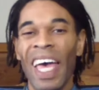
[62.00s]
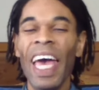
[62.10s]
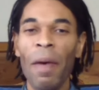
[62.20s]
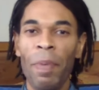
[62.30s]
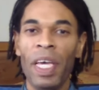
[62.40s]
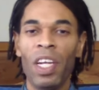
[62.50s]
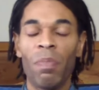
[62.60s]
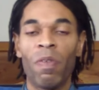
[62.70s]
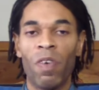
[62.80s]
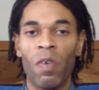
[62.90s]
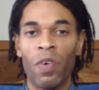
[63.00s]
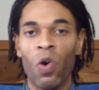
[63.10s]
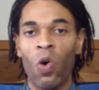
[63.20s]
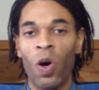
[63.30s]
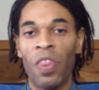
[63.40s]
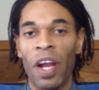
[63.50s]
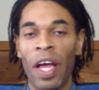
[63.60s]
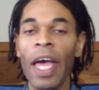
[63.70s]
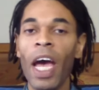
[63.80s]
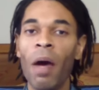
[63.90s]
And being a proverbial whore that
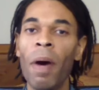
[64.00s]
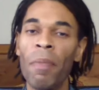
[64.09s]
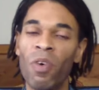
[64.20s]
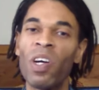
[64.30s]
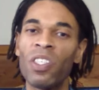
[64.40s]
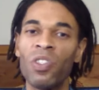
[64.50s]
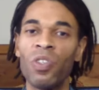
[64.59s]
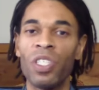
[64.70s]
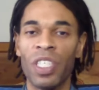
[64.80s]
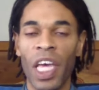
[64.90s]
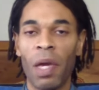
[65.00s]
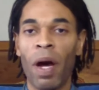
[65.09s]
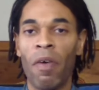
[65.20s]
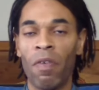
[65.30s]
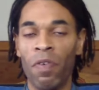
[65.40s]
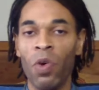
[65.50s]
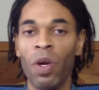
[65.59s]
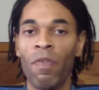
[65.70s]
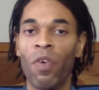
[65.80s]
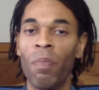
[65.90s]
I am, I'm going to do the same by
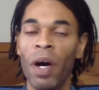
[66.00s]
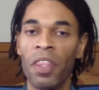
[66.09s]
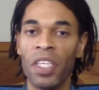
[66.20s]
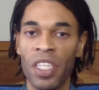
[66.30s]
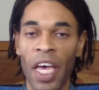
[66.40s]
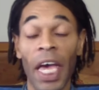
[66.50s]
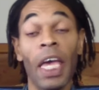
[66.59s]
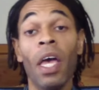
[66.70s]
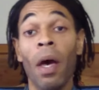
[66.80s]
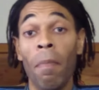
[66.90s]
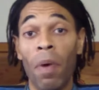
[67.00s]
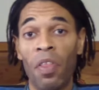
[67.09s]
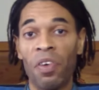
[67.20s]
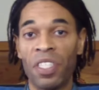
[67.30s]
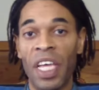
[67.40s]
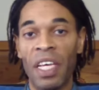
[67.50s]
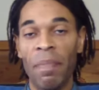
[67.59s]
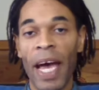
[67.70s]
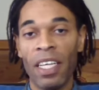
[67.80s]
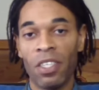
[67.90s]
reviewing for Mother's Day, Mother's Day
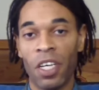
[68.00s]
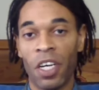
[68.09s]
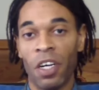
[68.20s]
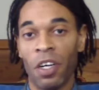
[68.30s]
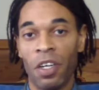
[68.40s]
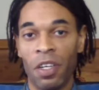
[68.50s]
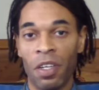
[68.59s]
Massacre.